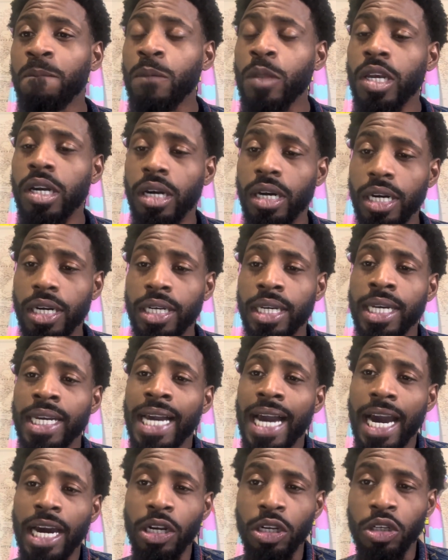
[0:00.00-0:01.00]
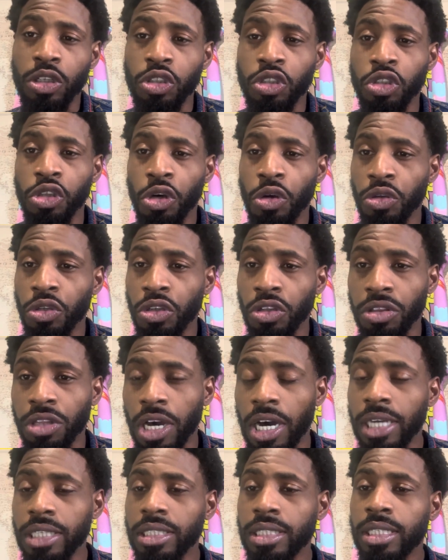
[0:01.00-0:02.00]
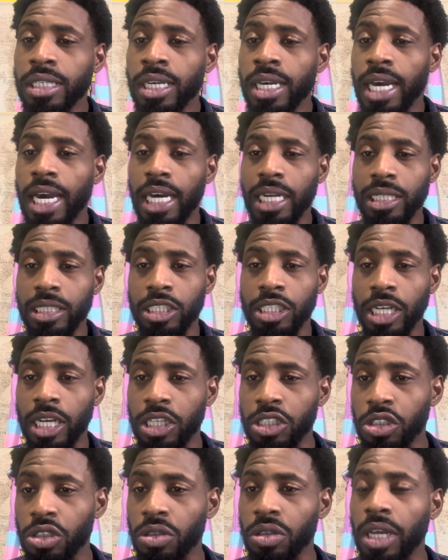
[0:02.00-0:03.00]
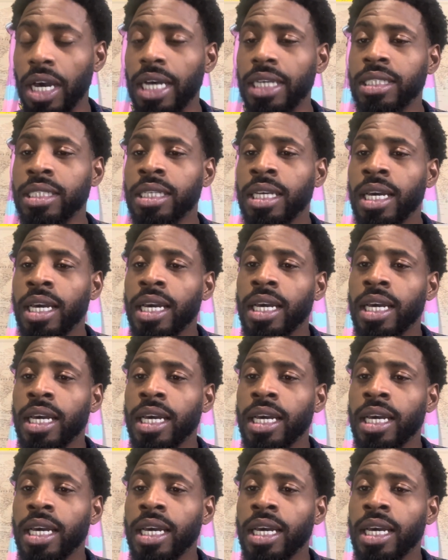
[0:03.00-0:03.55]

How to control your thoughts, how to change your thoughts,